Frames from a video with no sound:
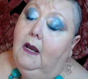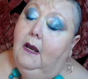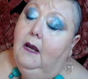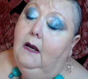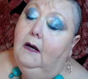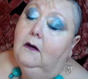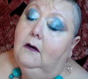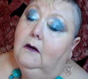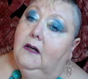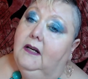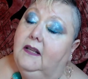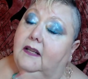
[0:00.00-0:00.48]

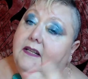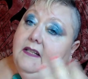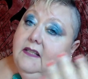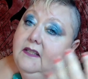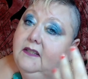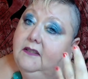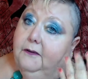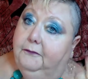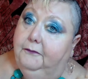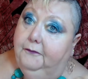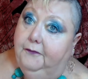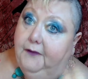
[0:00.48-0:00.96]
Or at least the
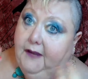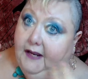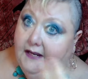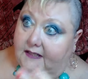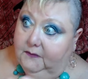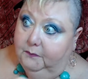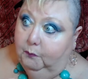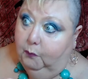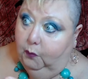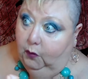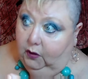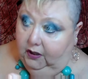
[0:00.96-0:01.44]
face
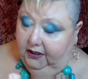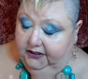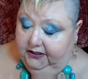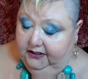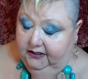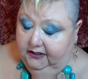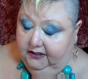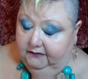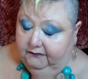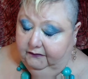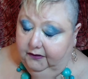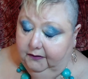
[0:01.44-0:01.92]

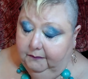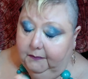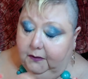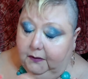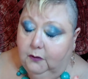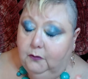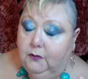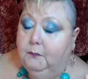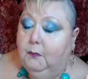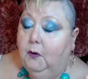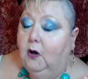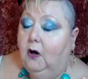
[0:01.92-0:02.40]
brushes for the
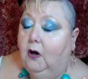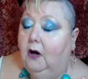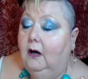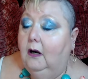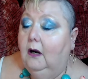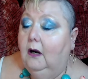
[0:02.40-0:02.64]
most part.